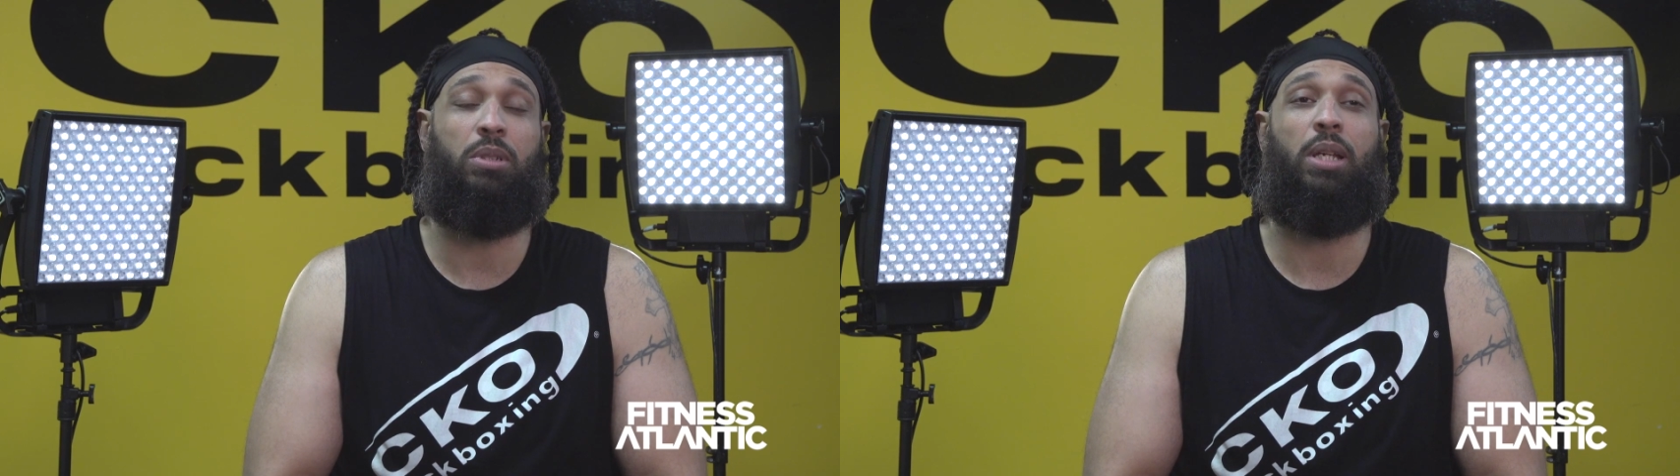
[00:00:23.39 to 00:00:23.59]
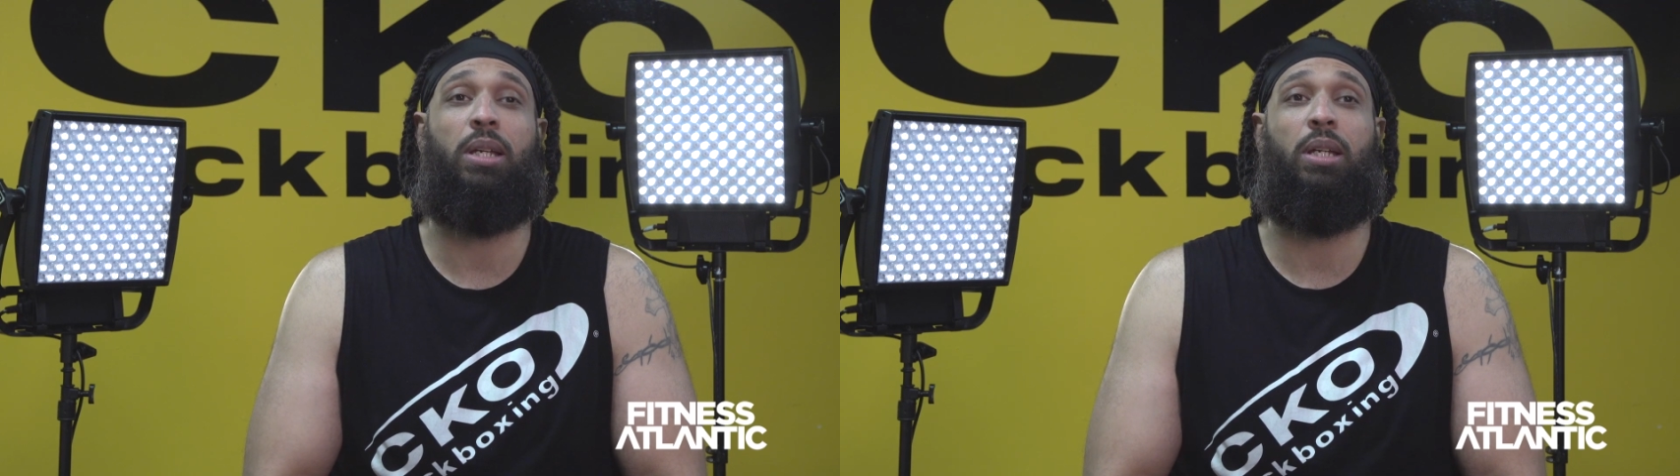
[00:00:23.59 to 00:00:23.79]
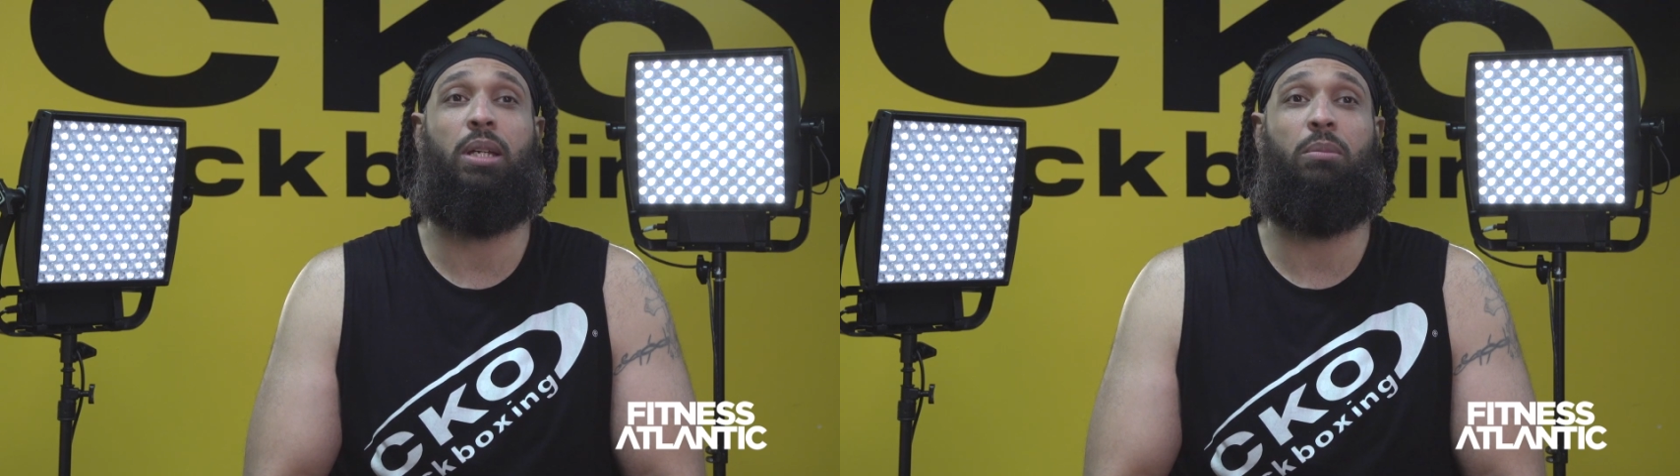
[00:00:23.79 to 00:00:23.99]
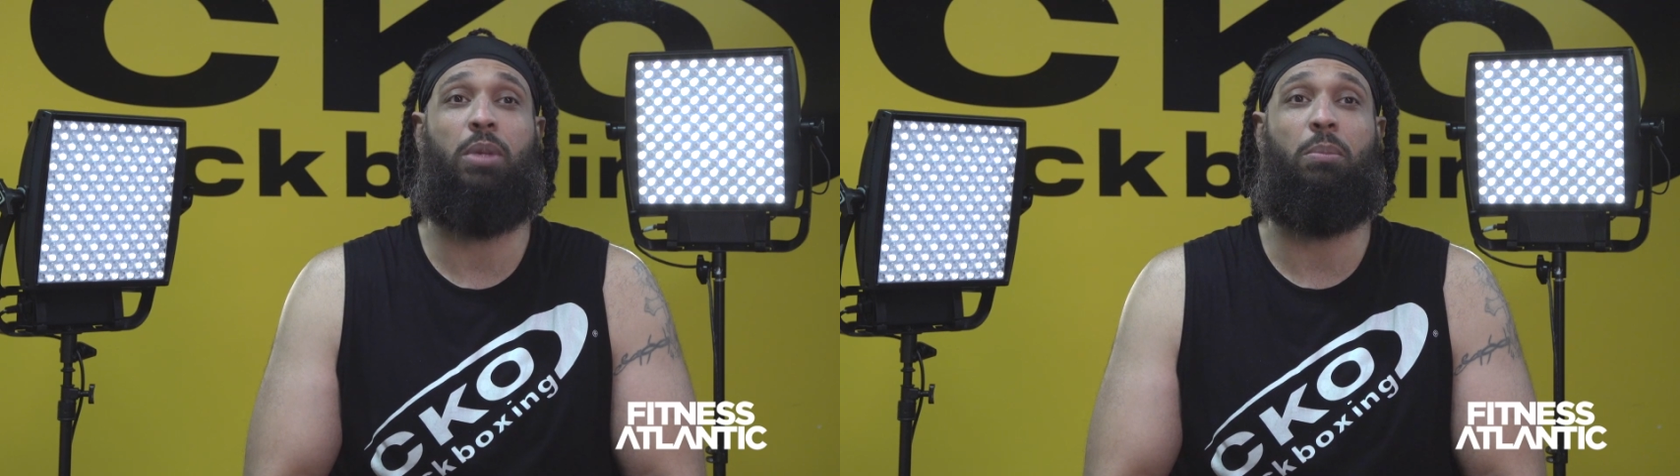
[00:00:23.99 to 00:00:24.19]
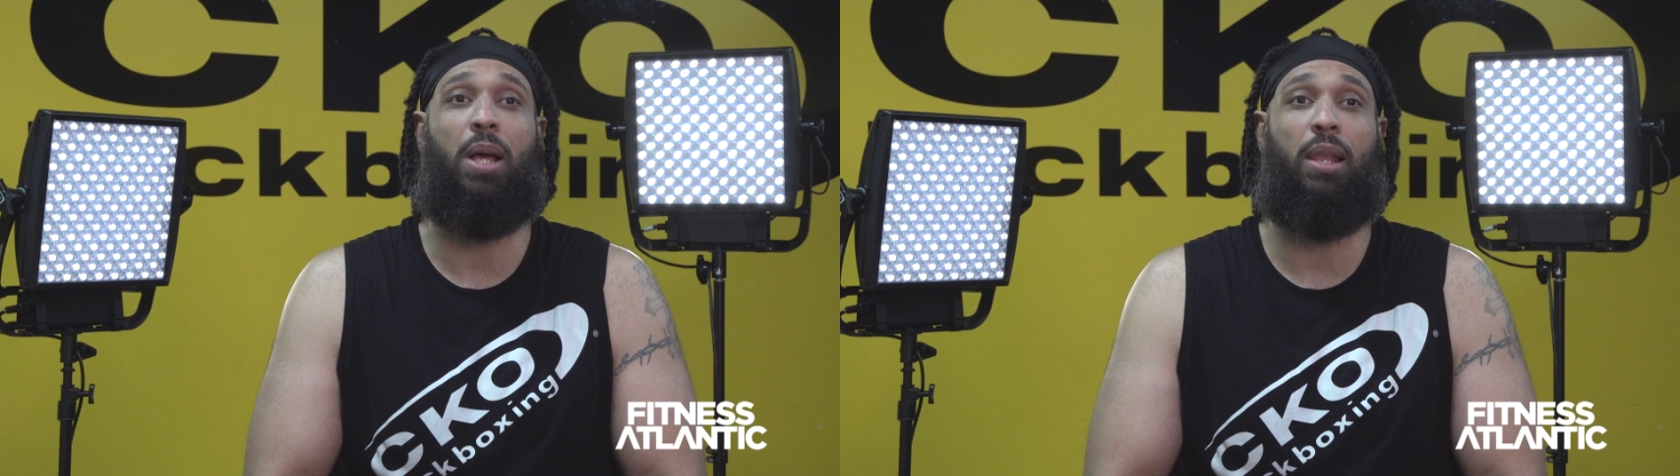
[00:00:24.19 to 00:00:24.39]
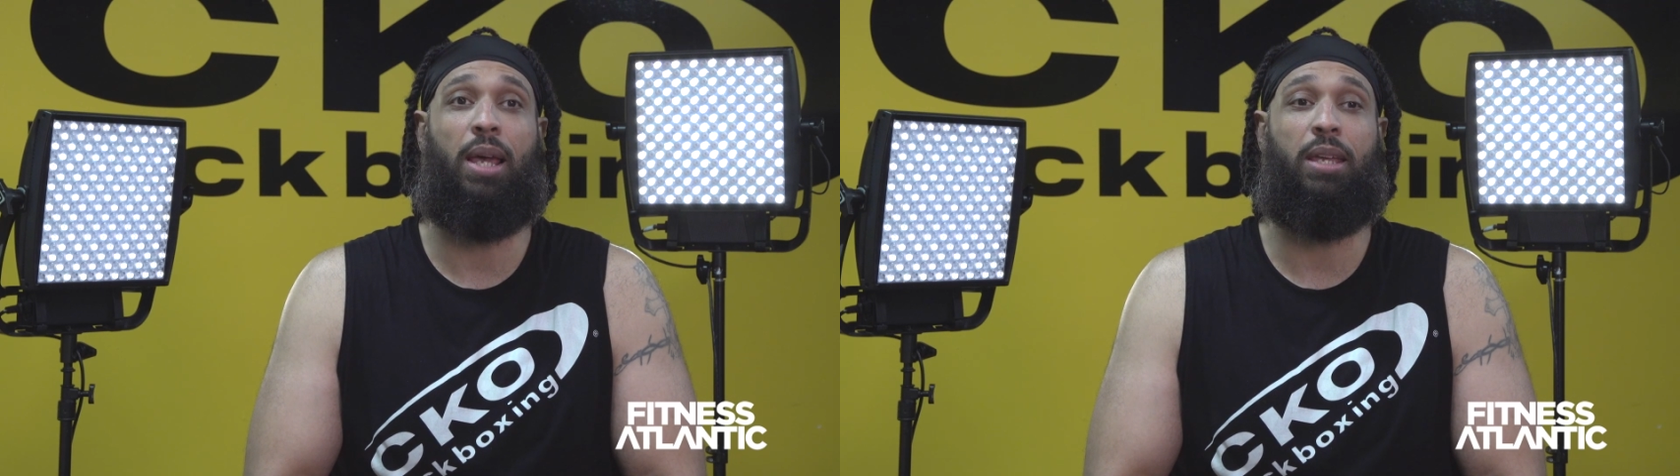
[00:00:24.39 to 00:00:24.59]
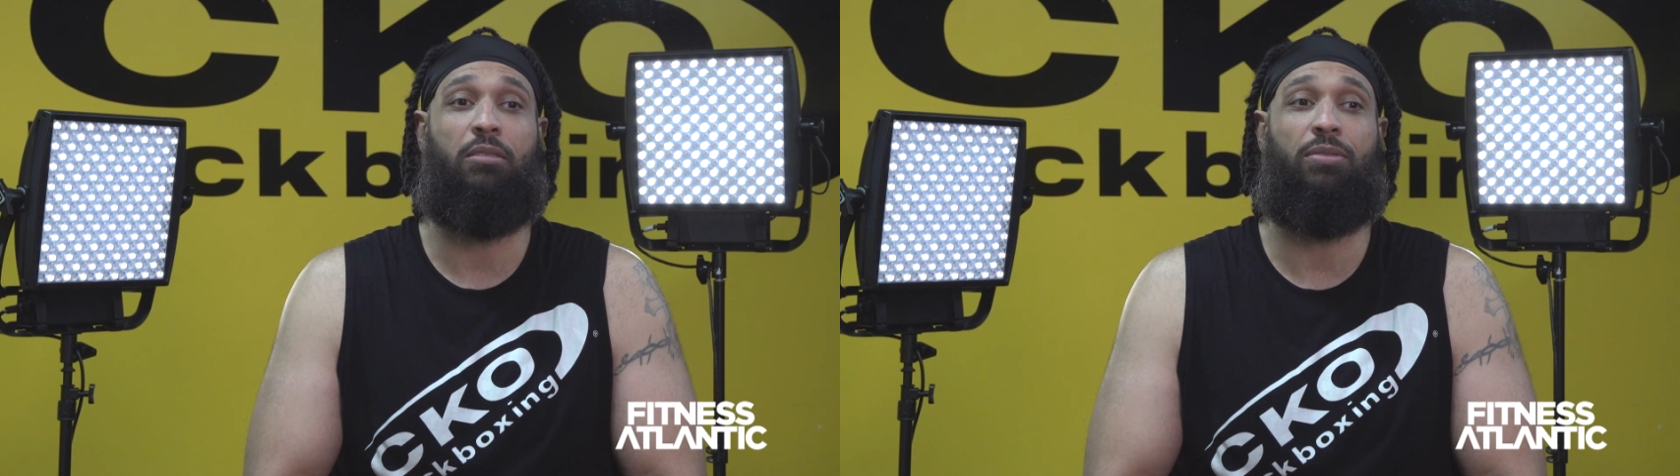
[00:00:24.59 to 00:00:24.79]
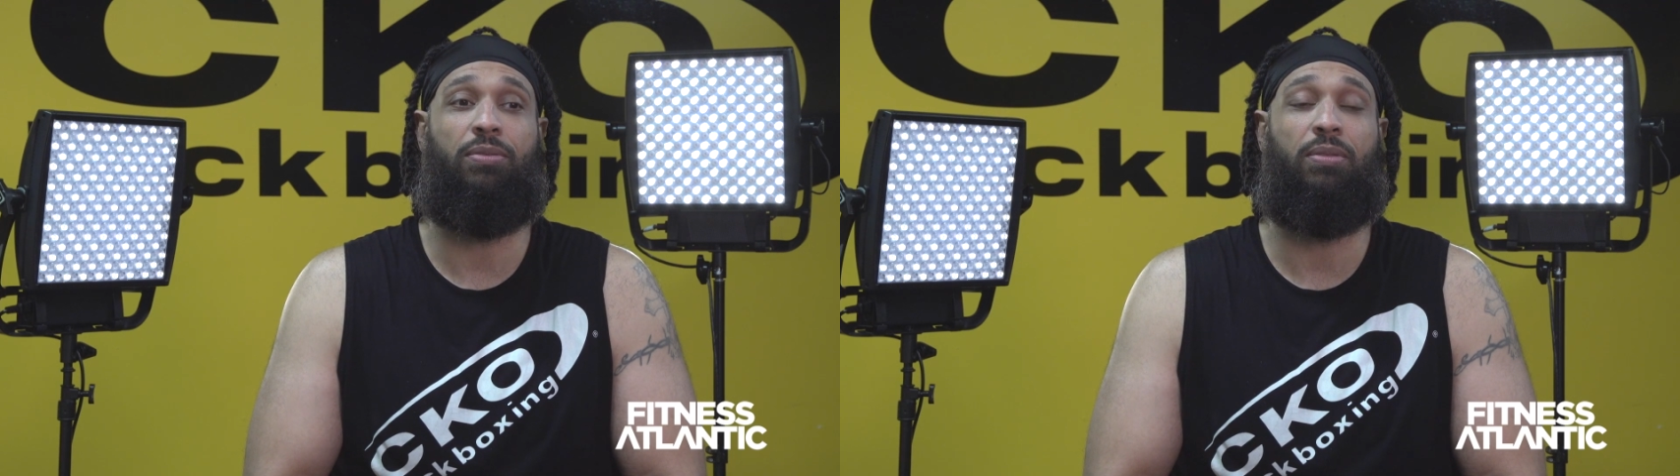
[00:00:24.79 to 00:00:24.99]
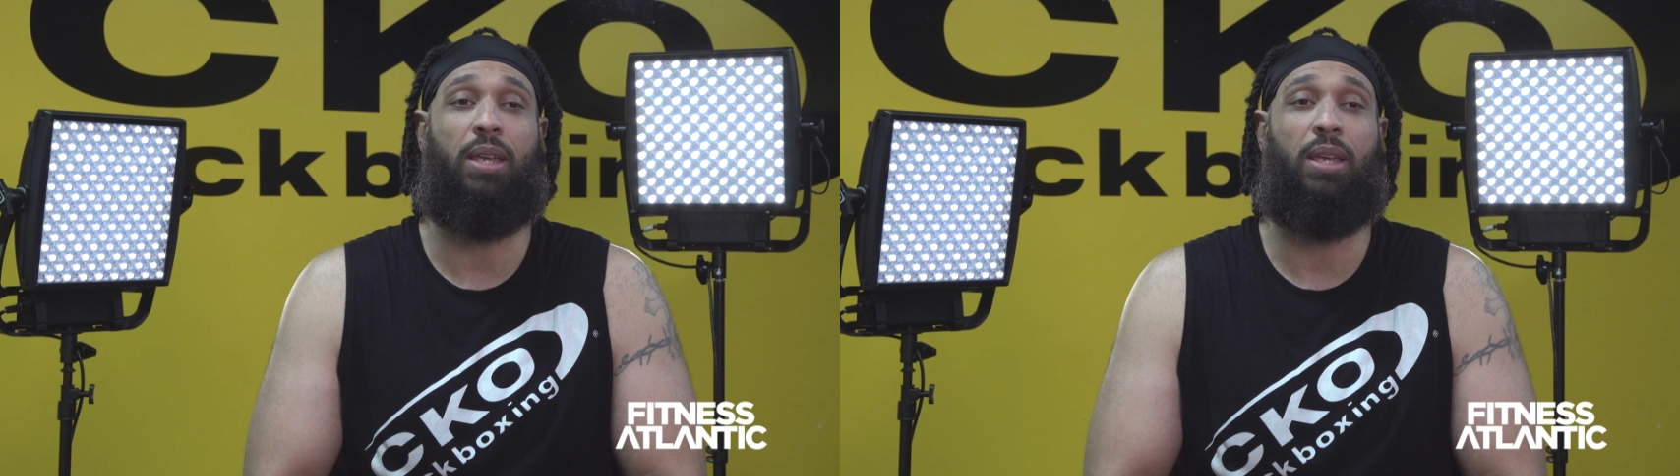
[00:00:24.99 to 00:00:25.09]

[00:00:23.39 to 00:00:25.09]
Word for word: time in my life,